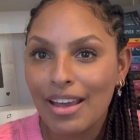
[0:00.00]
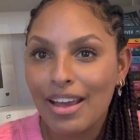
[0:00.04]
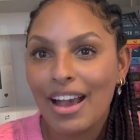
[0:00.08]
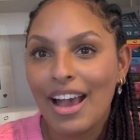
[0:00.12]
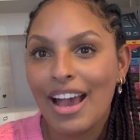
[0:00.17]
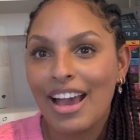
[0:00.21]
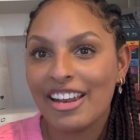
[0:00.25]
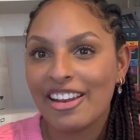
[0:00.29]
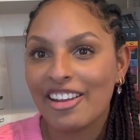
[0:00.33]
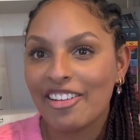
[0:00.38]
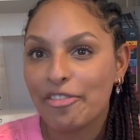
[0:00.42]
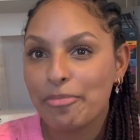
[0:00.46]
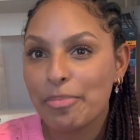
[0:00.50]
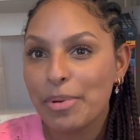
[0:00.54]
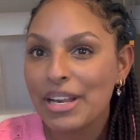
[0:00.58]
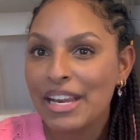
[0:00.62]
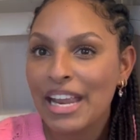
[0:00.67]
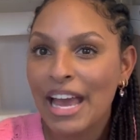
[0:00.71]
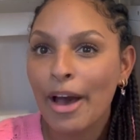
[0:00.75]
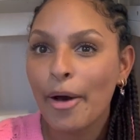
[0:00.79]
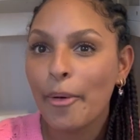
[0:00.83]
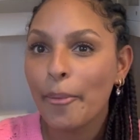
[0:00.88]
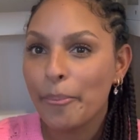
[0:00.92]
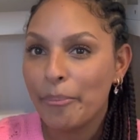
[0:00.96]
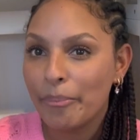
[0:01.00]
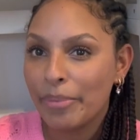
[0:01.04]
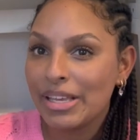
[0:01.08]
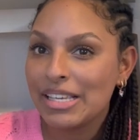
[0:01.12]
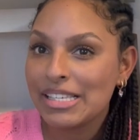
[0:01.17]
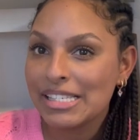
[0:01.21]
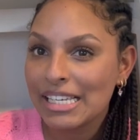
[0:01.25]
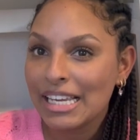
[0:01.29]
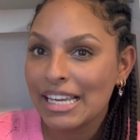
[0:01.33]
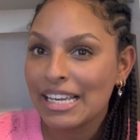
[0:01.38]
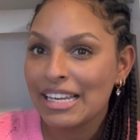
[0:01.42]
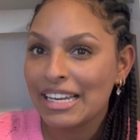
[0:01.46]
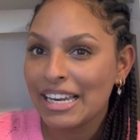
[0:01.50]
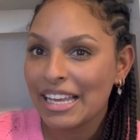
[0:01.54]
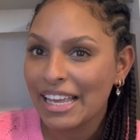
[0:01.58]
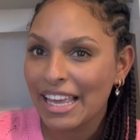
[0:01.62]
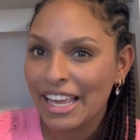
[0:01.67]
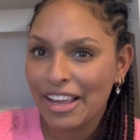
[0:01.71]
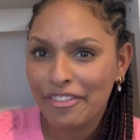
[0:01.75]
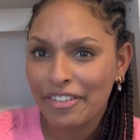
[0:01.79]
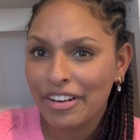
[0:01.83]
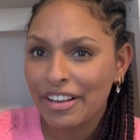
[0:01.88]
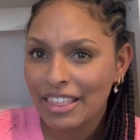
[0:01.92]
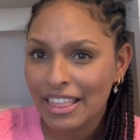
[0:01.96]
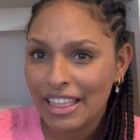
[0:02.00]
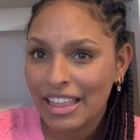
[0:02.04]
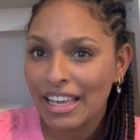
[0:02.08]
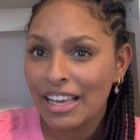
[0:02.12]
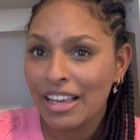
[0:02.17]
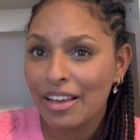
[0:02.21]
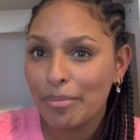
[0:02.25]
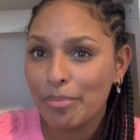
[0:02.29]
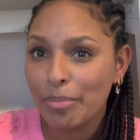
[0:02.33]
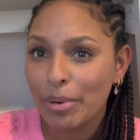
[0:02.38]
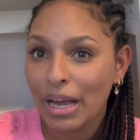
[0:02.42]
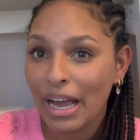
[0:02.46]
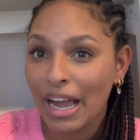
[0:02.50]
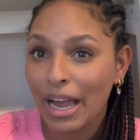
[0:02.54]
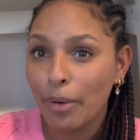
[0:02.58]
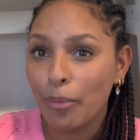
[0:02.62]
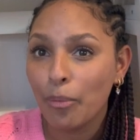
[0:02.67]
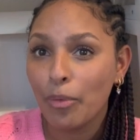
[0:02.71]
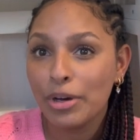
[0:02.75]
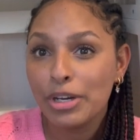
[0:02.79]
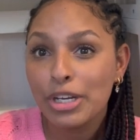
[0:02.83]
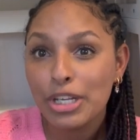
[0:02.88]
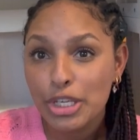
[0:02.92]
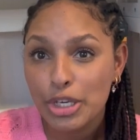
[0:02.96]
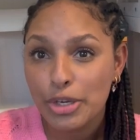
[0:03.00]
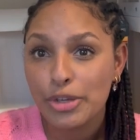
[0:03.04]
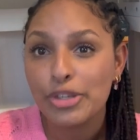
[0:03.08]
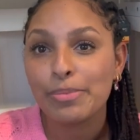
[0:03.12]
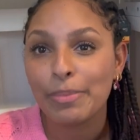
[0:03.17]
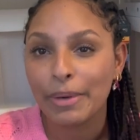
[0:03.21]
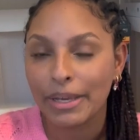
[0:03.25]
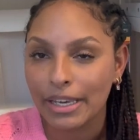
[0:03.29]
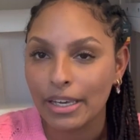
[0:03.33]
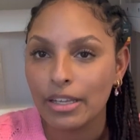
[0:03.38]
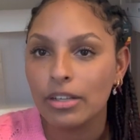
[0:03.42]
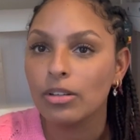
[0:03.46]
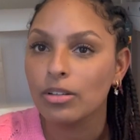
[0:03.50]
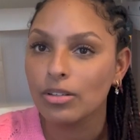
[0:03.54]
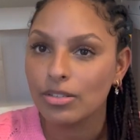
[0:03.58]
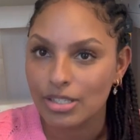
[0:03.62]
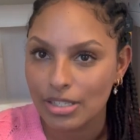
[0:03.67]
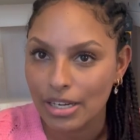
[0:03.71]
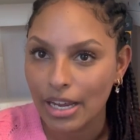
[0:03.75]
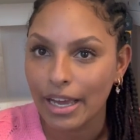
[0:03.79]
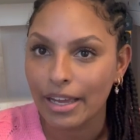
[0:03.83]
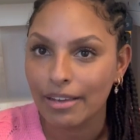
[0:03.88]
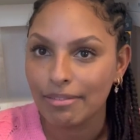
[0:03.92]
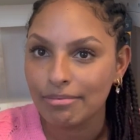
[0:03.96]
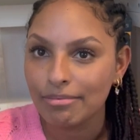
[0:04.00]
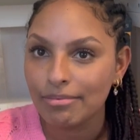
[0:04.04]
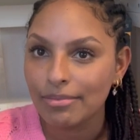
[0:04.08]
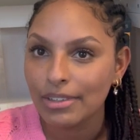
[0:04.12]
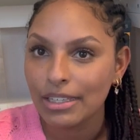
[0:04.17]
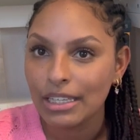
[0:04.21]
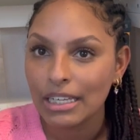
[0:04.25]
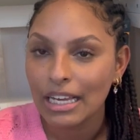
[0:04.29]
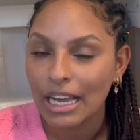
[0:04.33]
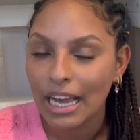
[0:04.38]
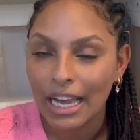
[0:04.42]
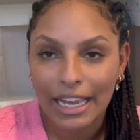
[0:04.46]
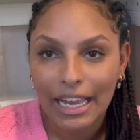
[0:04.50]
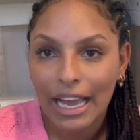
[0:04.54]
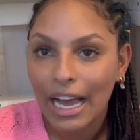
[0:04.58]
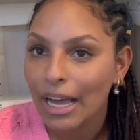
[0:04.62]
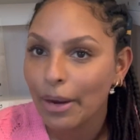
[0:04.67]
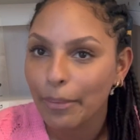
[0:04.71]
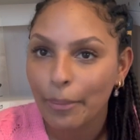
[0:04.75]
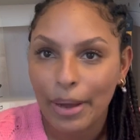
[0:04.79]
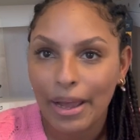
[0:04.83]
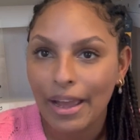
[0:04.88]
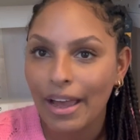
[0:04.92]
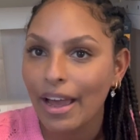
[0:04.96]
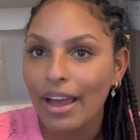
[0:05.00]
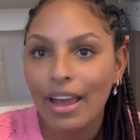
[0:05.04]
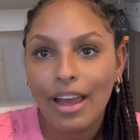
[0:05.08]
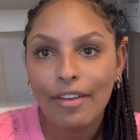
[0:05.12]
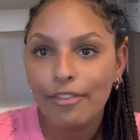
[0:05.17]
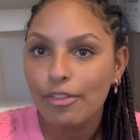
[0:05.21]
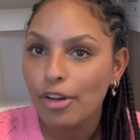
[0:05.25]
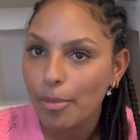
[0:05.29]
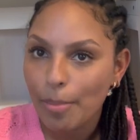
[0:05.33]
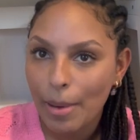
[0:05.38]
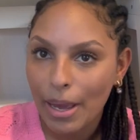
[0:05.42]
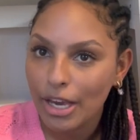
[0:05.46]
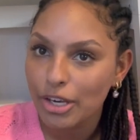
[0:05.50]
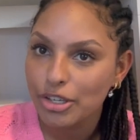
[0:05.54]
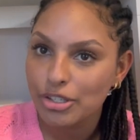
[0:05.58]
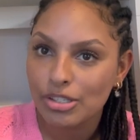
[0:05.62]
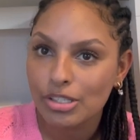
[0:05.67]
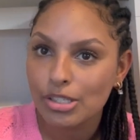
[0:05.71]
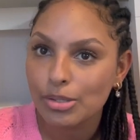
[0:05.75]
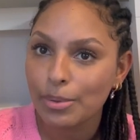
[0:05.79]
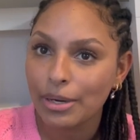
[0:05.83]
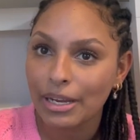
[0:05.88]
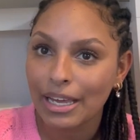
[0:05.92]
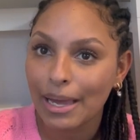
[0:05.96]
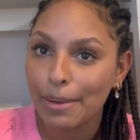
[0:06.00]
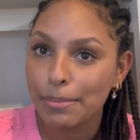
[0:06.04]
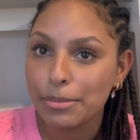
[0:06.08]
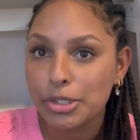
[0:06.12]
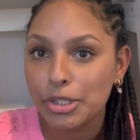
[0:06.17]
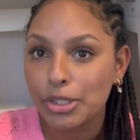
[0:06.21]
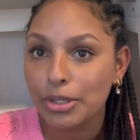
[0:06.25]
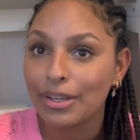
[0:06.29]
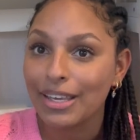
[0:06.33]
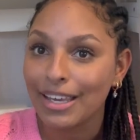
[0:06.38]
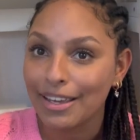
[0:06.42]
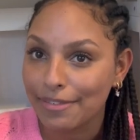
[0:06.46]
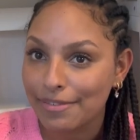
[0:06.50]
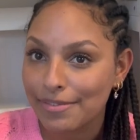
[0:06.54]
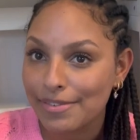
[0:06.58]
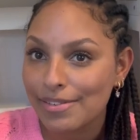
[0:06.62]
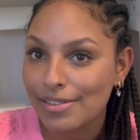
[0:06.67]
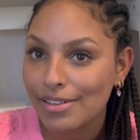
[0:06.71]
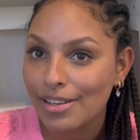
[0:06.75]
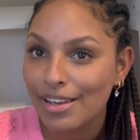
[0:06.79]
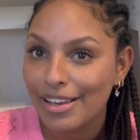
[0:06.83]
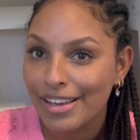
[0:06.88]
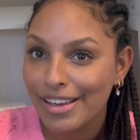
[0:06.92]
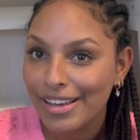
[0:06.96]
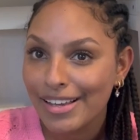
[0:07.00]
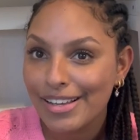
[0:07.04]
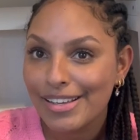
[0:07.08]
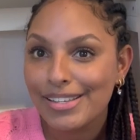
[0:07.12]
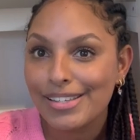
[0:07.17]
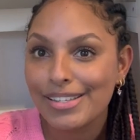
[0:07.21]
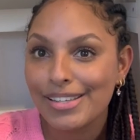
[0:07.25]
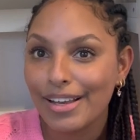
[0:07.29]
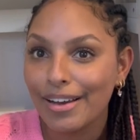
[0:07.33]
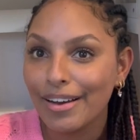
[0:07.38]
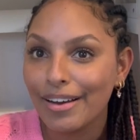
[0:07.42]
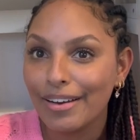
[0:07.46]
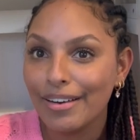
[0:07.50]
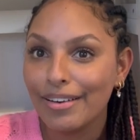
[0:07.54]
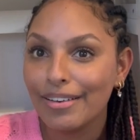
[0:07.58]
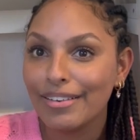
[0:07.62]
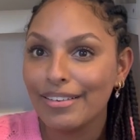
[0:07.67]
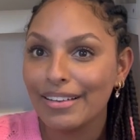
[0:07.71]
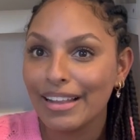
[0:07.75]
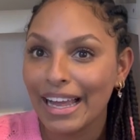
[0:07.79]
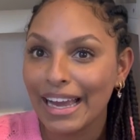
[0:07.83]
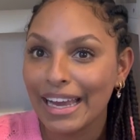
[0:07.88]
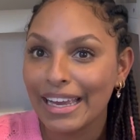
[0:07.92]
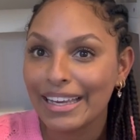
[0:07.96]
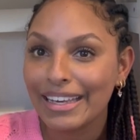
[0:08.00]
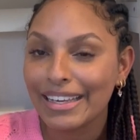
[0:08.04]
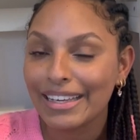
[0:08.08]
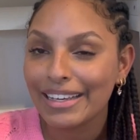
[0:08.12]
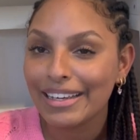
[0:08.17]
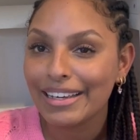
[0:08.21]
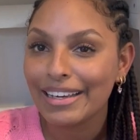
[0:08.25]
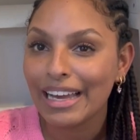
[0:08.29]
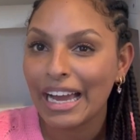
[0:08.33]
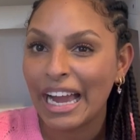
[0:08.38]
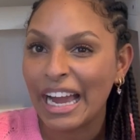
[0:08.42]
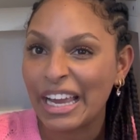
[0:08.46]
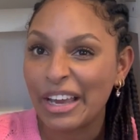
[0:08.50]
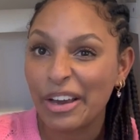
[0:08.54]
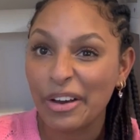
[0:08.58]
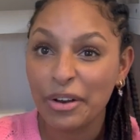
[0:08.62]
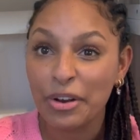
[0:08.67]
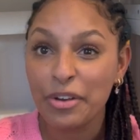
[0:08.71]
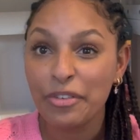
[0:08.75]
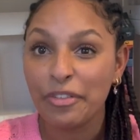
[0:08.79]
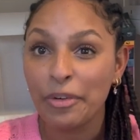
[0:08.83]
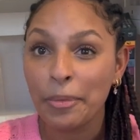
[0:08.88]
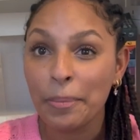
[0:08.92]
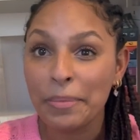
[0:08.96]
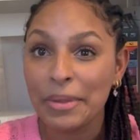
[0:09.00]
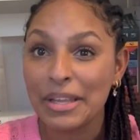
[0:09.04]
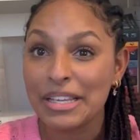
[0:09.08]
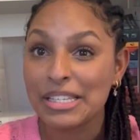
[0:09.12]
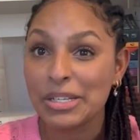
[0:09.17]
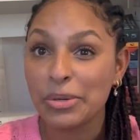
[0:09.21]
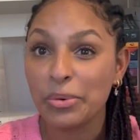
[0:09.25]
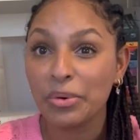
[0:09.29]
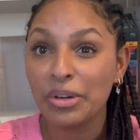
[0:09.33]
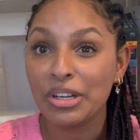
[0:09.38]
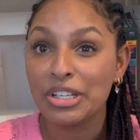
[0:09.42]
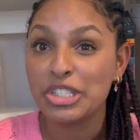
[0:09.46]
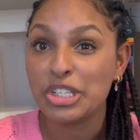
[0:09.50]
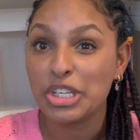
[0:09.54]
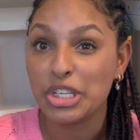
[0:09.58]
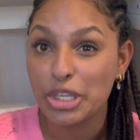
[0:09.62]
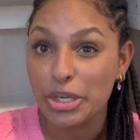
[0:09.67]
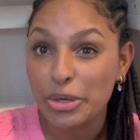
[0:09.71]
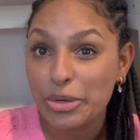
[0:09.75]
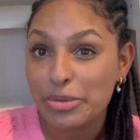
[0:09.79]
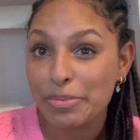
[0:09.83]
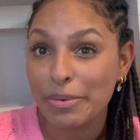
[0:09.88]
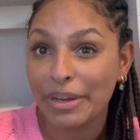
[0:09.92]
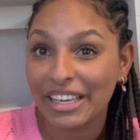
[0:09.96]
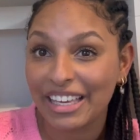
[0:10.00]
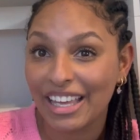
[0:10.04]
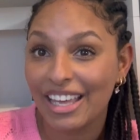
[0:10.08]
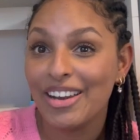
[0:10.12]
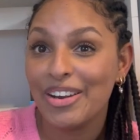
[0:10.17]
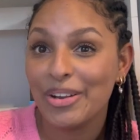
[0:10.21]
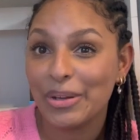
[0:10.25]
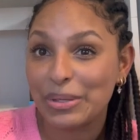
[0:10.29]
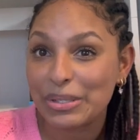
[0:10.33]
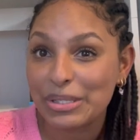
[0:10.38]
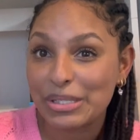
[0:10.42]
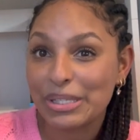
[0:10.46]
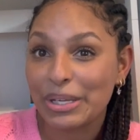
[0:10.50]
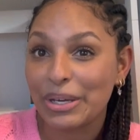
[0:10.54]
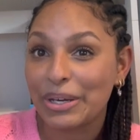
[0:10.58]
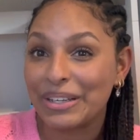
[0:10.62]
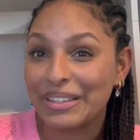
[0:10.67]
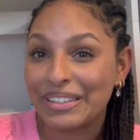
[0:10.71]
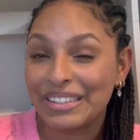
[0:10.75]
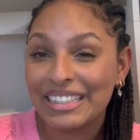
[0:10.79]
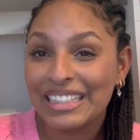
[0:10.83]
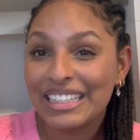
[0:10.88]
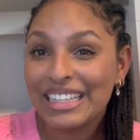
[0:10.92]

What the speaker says: and I've been out busy and everything, but I wanna use my Kindle tonight. I can't wait. I have no patience when it comes to gifts. So like, I gotta film this in order to use my Kindle. So